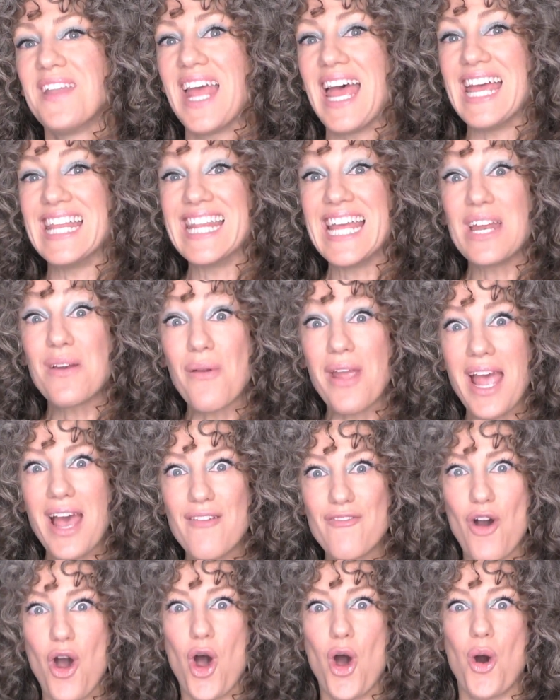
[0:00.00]
And then we
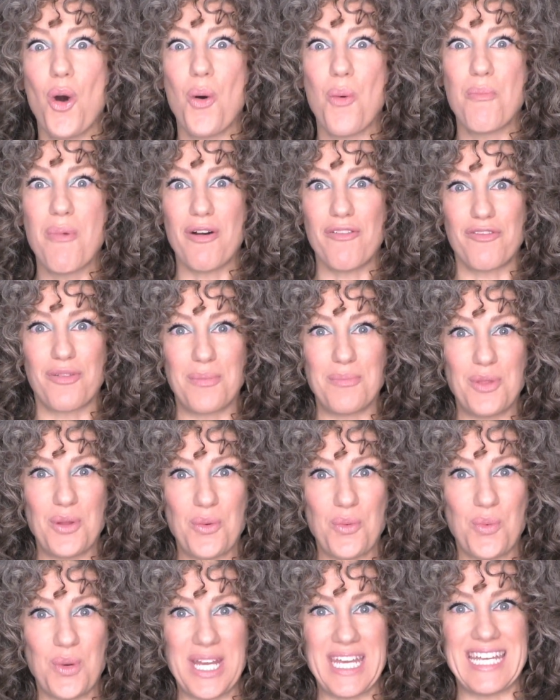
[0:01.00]
have Home from
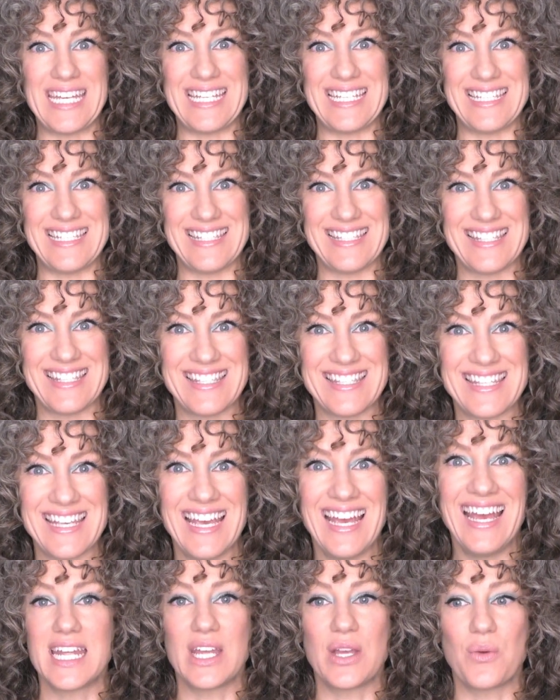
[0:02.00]
The Wiz.
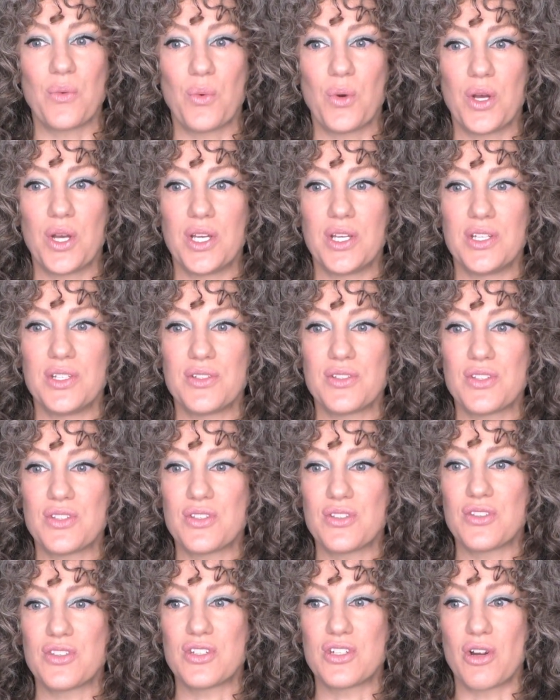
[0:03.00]
It
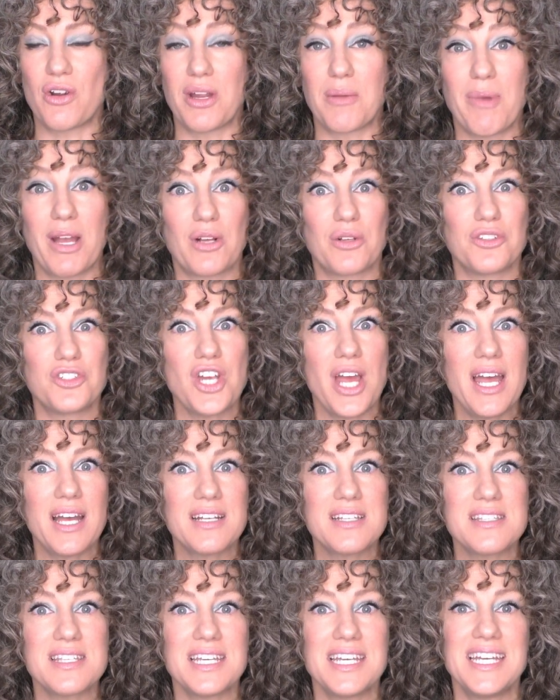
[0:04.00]
was starring Michael
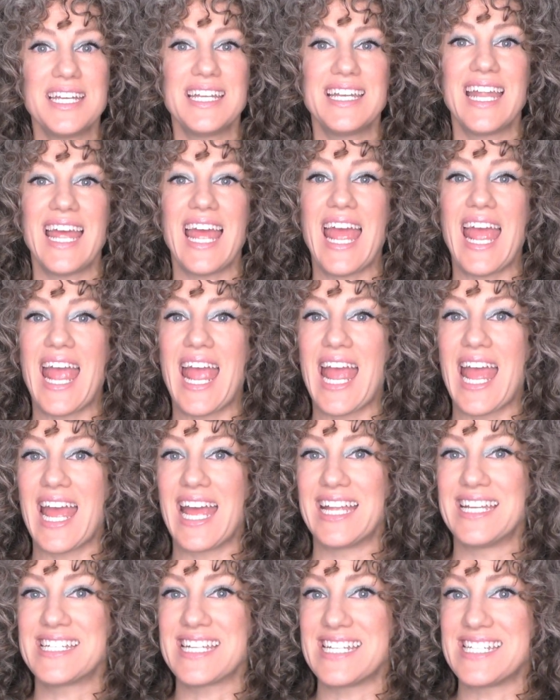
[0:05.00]
Jackson
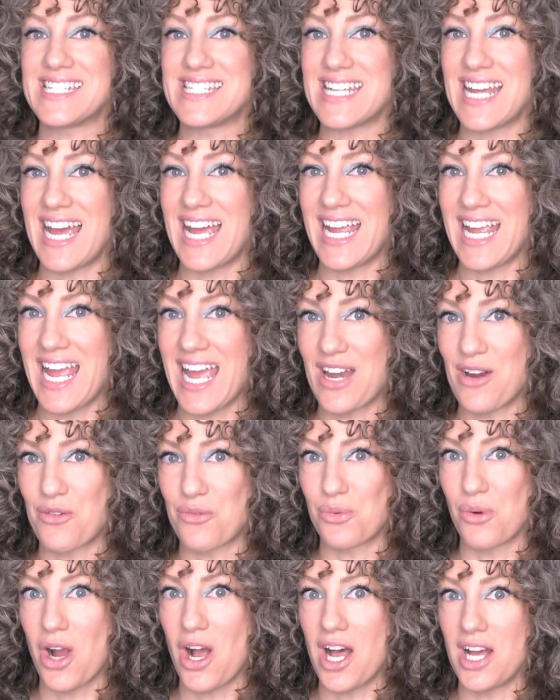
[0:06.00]
and Diana
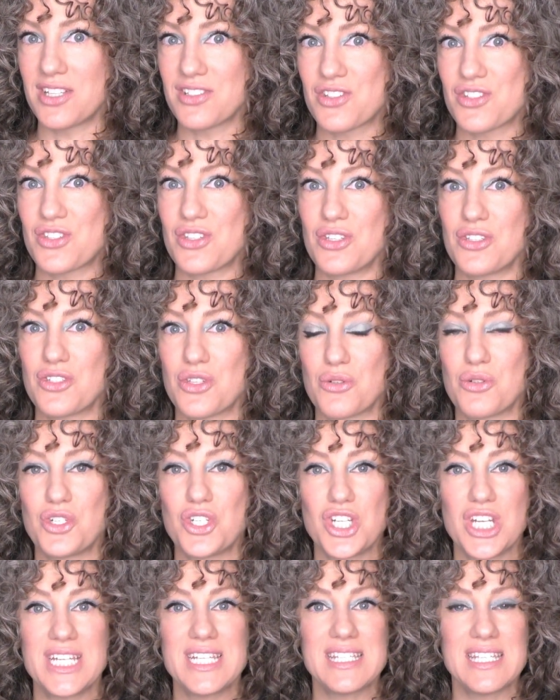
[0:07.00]
Ross. So
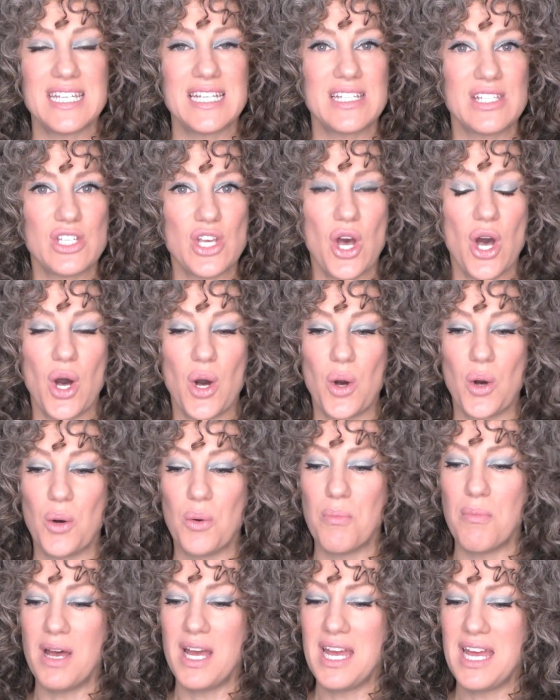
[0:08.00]
she sings
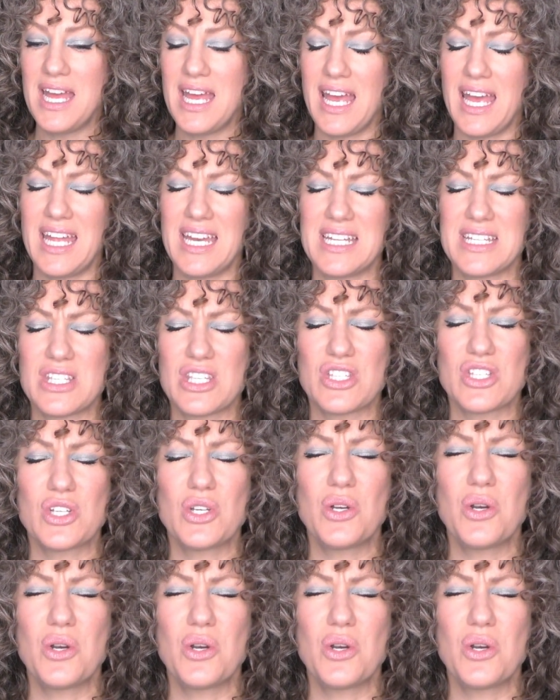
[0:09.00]
Home and it's this